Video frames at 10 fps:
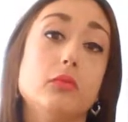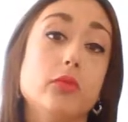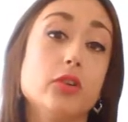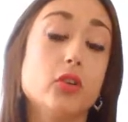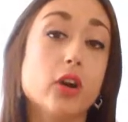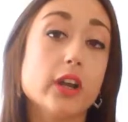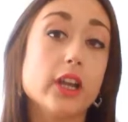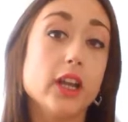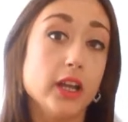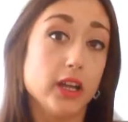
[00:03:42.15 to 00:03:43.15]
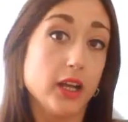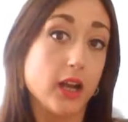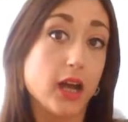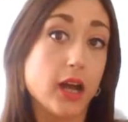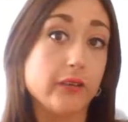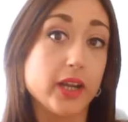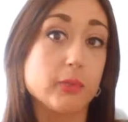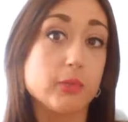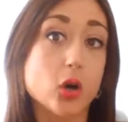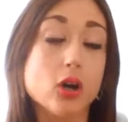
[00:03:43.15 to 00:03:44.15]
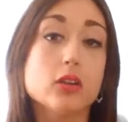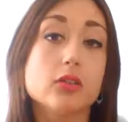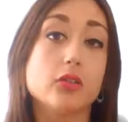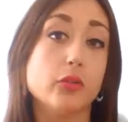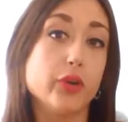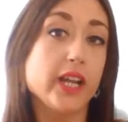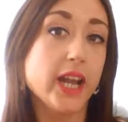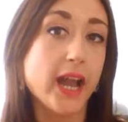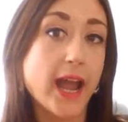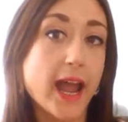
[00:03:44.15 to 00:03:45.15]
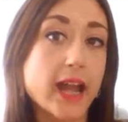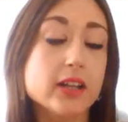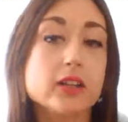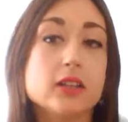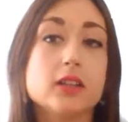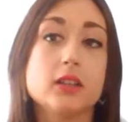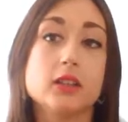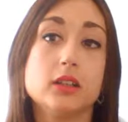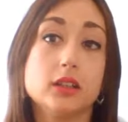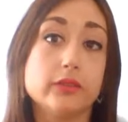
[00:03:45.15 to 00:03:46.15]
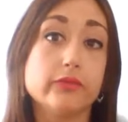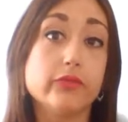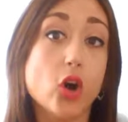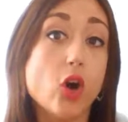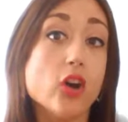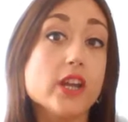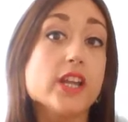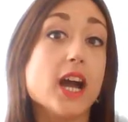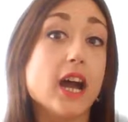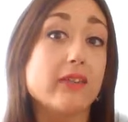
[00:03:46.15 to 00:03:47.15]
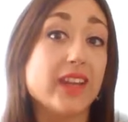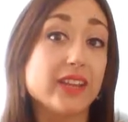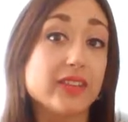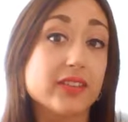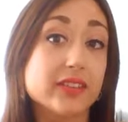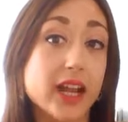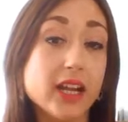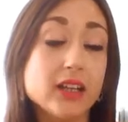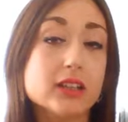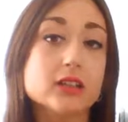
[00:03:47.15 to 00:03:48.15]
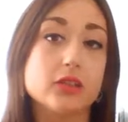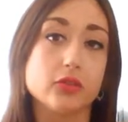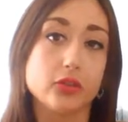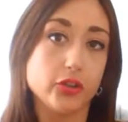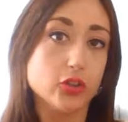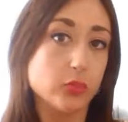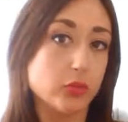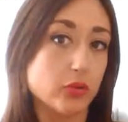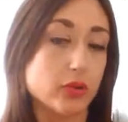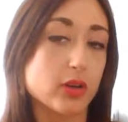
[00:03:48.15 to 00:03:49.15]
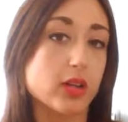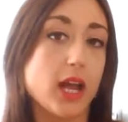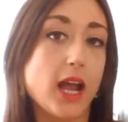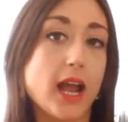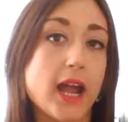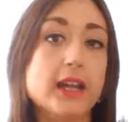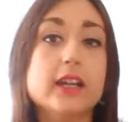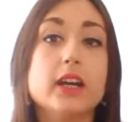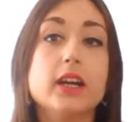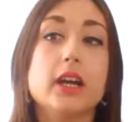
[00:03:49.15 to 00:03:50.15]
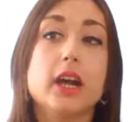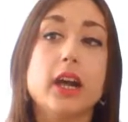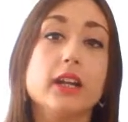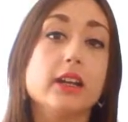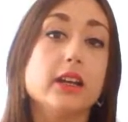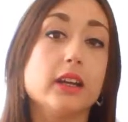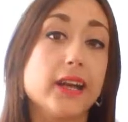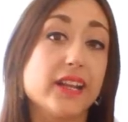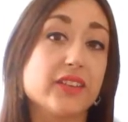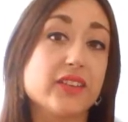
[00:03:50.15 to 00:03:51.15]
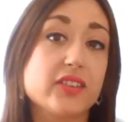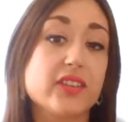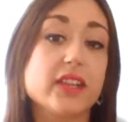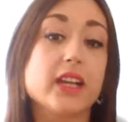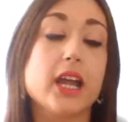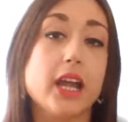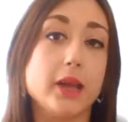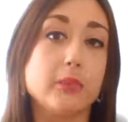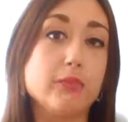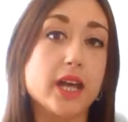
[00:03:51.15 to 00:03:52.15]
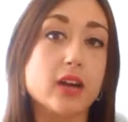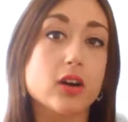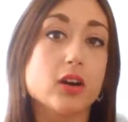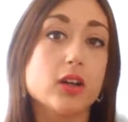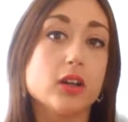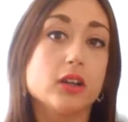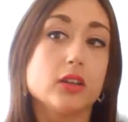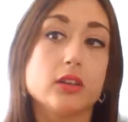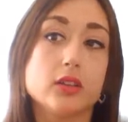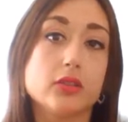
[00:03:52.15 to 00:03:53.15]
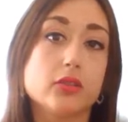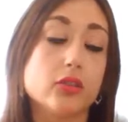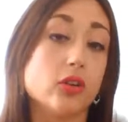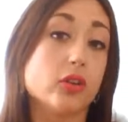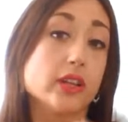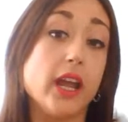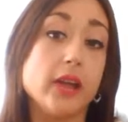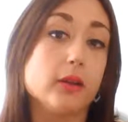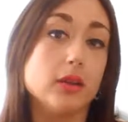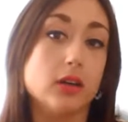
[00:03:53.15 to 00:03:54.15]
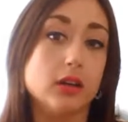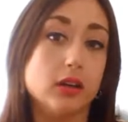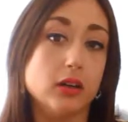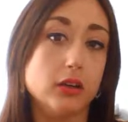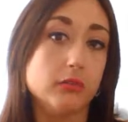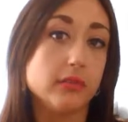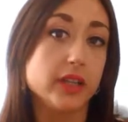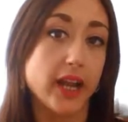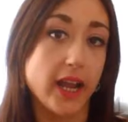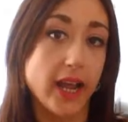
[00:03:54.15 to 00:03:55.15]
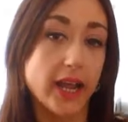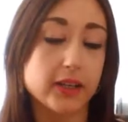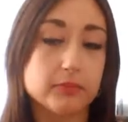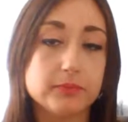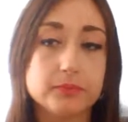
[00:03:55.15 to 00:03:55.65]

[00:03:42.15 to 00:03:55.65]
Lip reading: noi avemmo, so we had, voi aveste, so you plural had, and essi ebbero, so they had.